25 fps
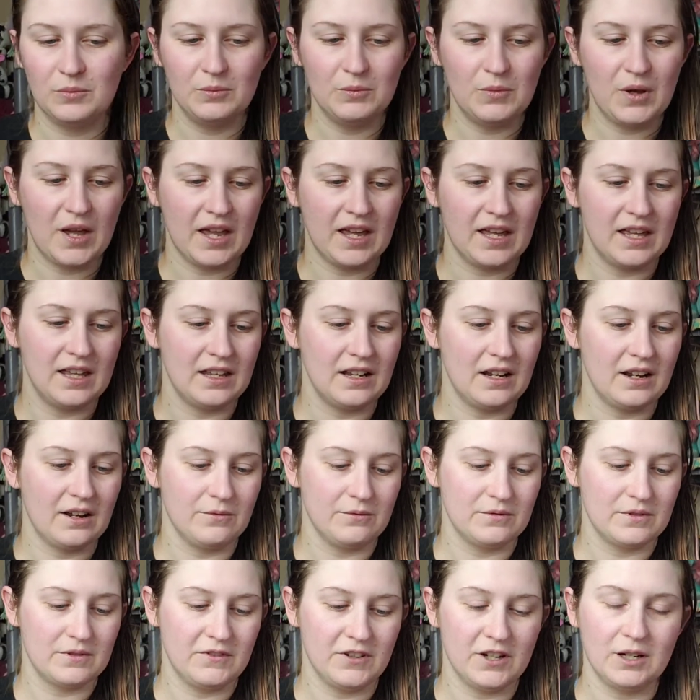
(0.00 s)
and I
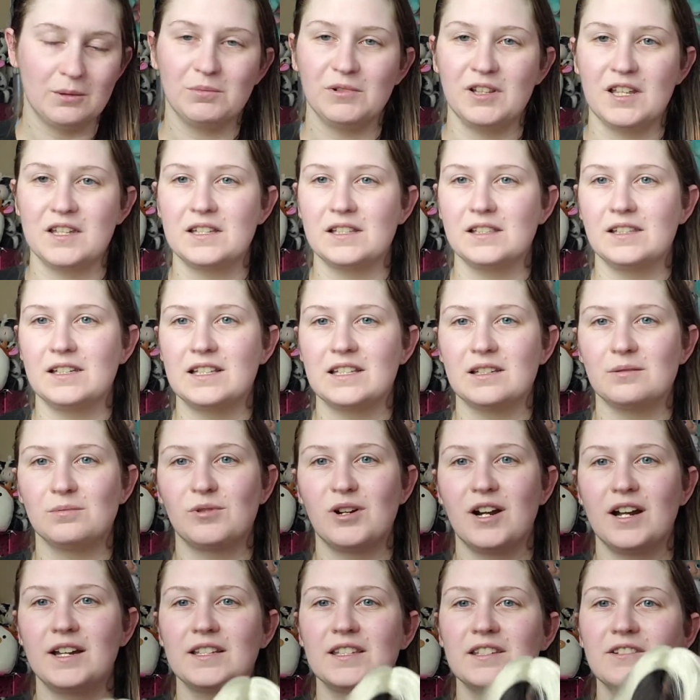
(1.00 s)
was very pleasantly
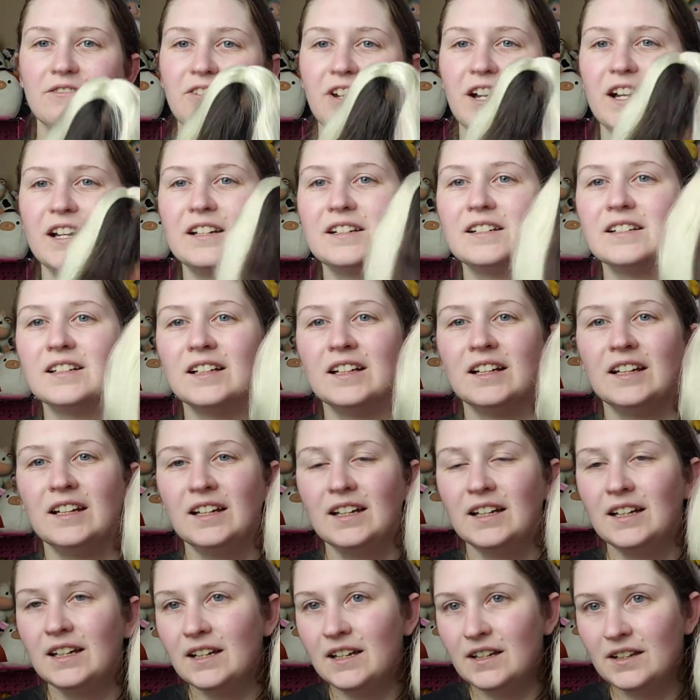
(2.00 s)
surprised to find
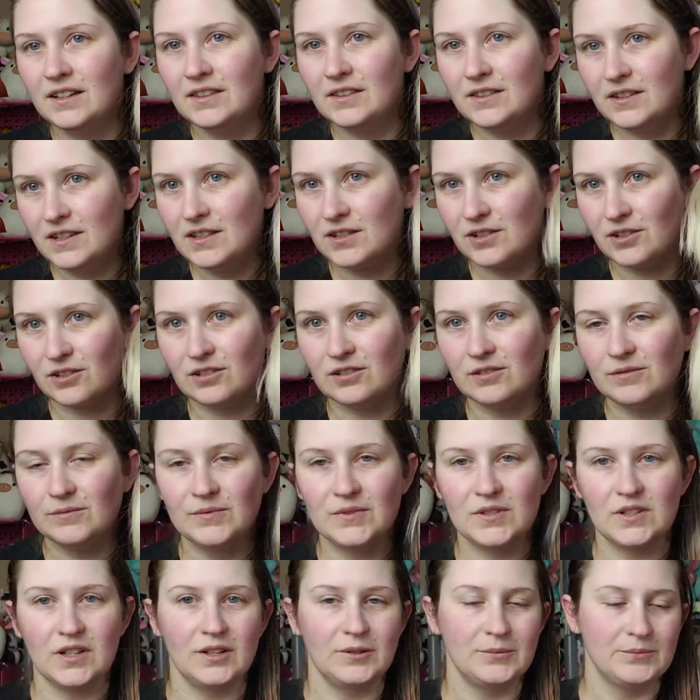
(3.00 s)
this girl.
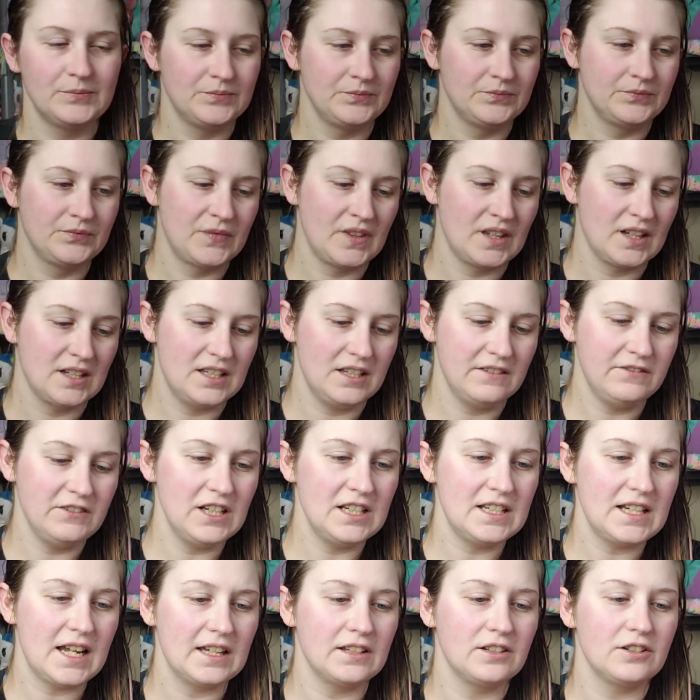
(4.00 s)
So, Tiffany
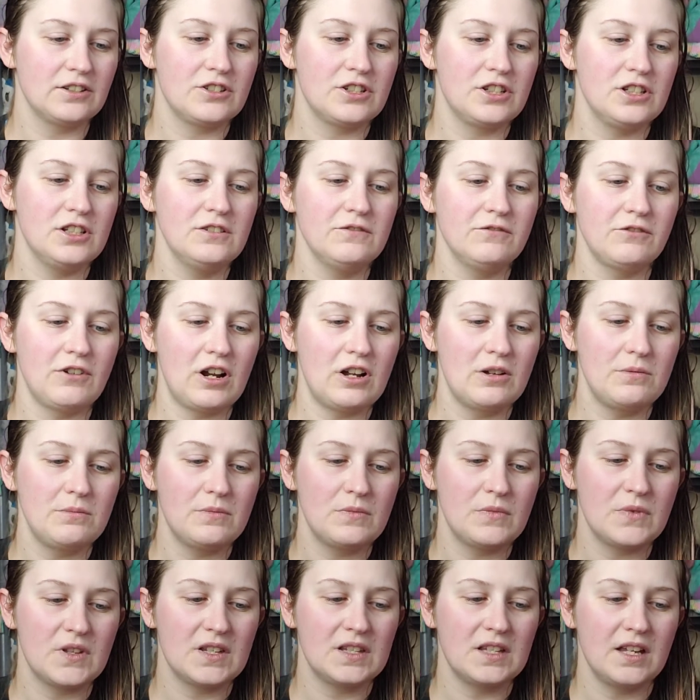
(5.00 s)
Taylor, she's from
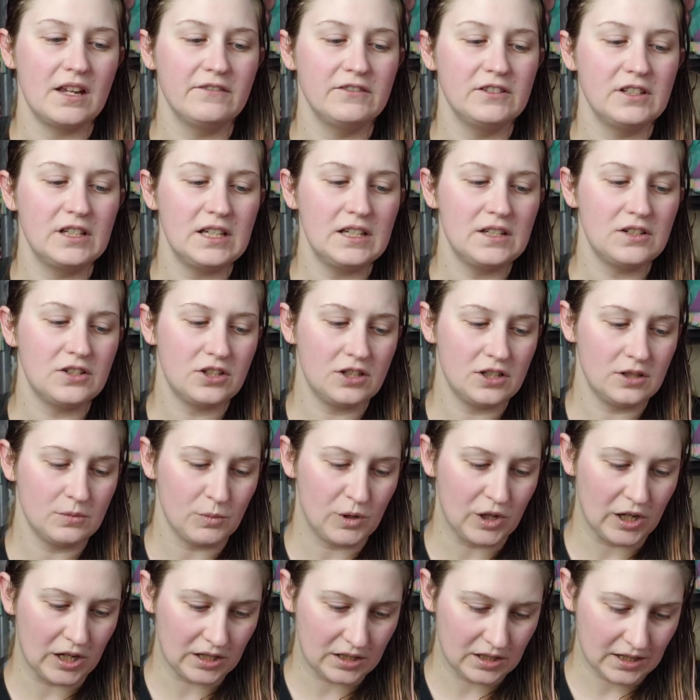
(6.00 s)
the 70s. She's
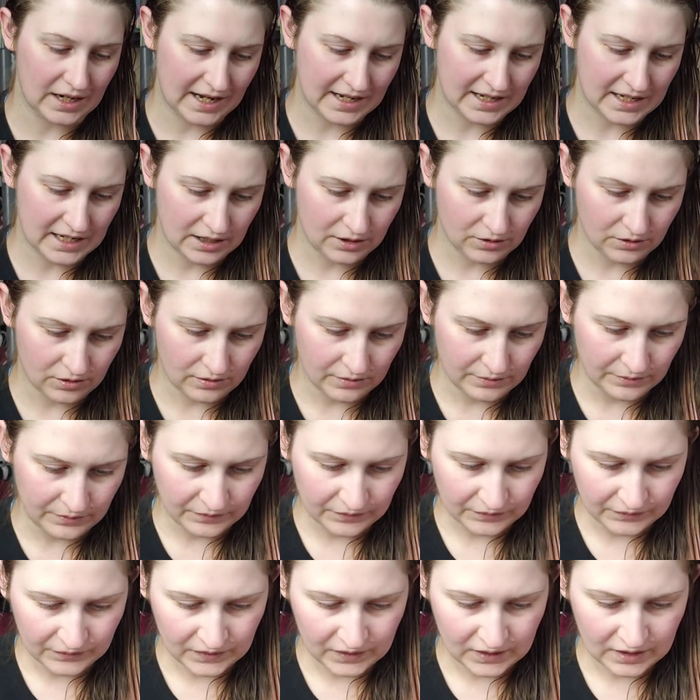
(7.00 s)
marked ideal.
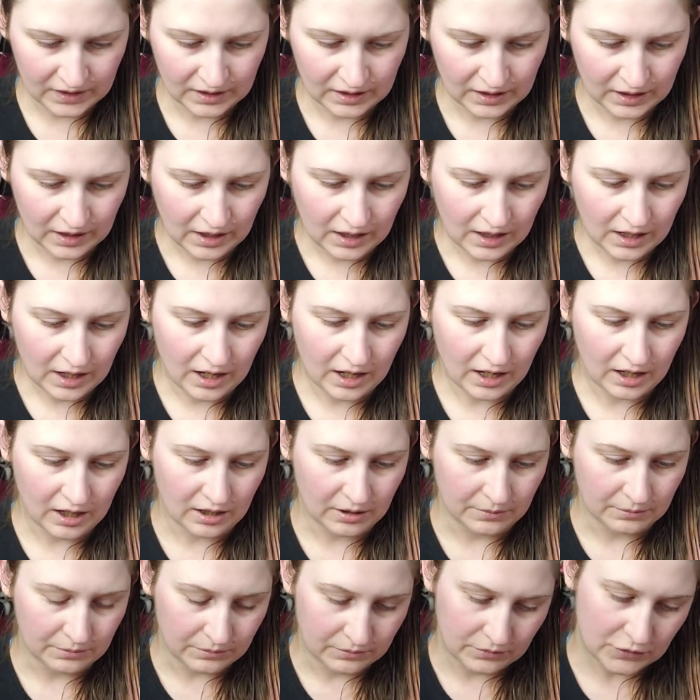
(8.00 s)

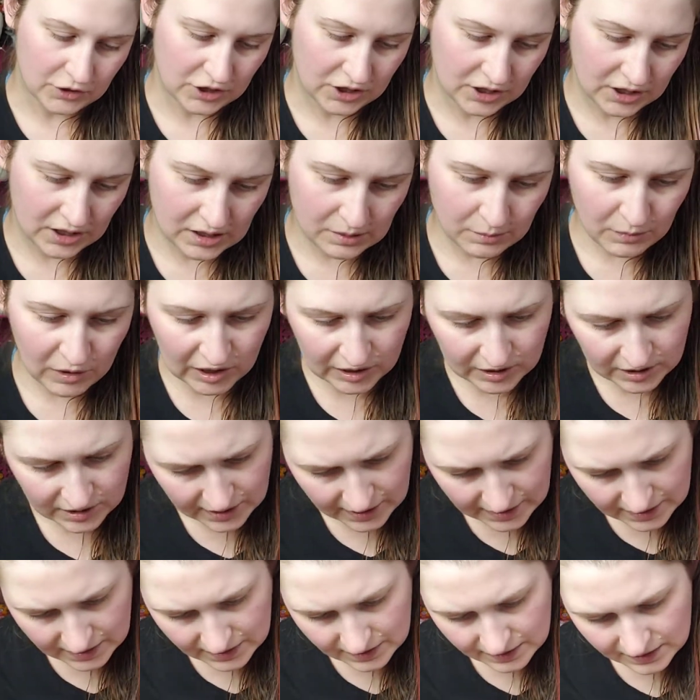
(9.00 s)
She's marked
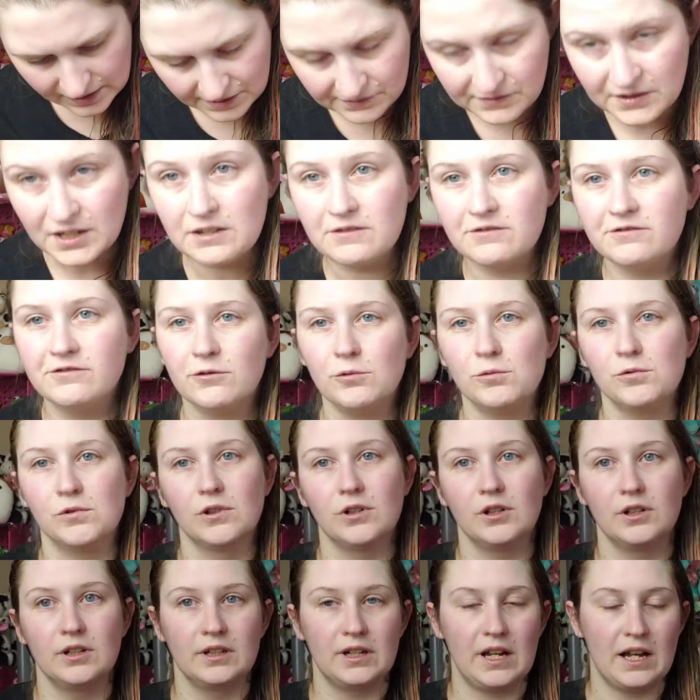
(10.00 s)

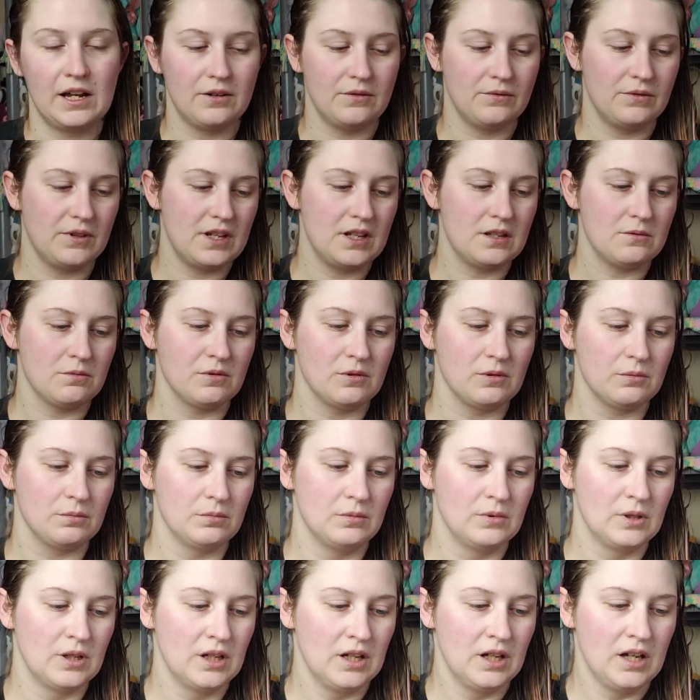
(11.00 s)
1974. Now,
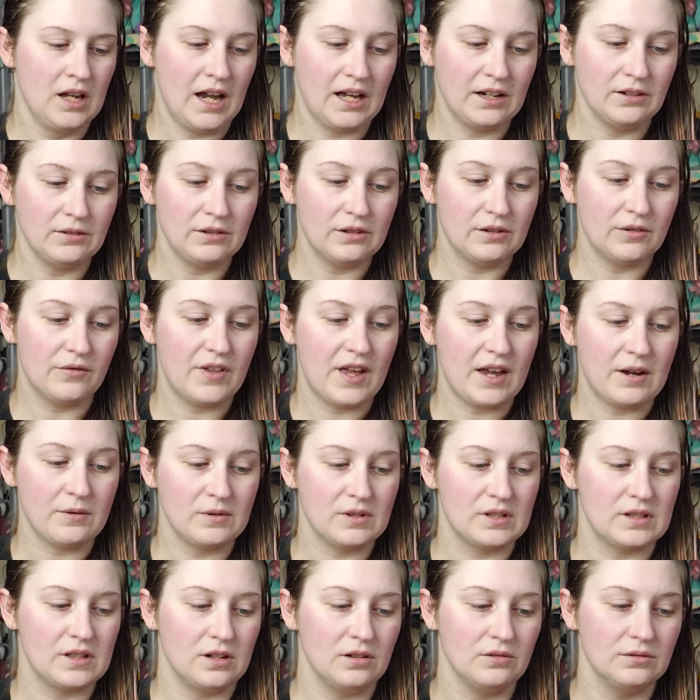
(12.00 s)
I don't know if that
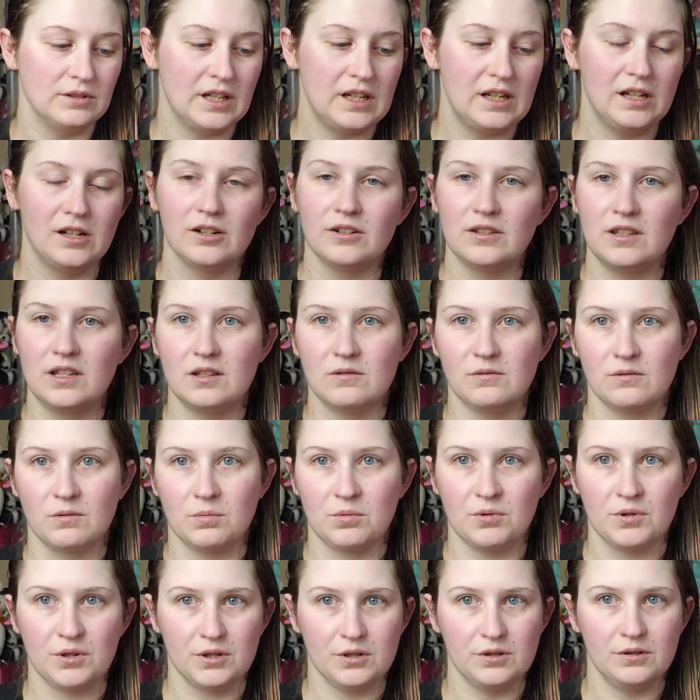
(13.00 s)
was the only year these were
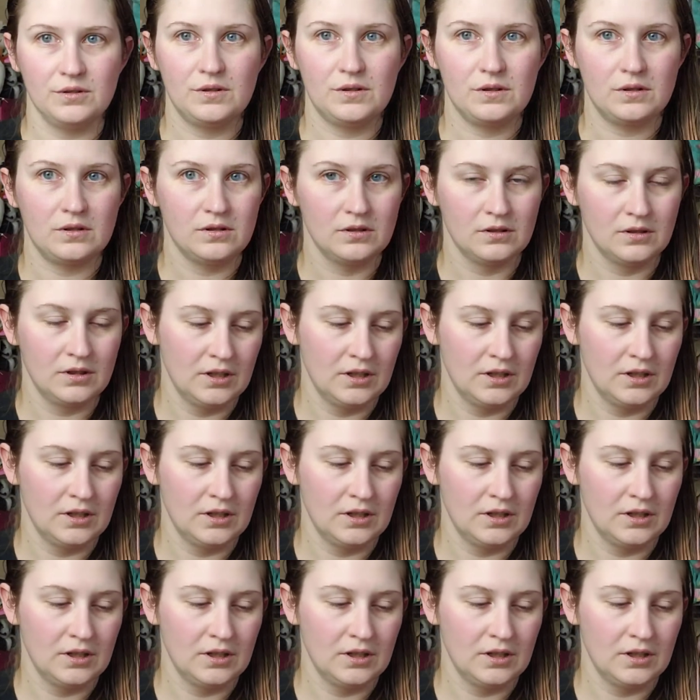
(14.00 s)
produced.